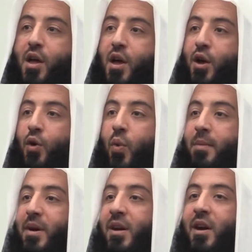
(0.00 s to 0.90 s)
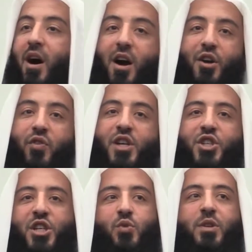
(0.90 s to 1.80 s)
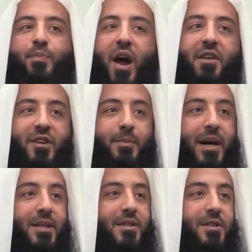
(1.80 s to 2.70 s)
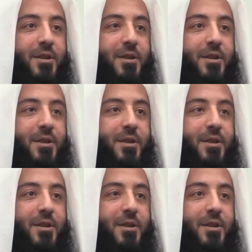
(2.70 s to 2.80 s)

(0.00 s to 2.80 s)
Women are creatures with private parts.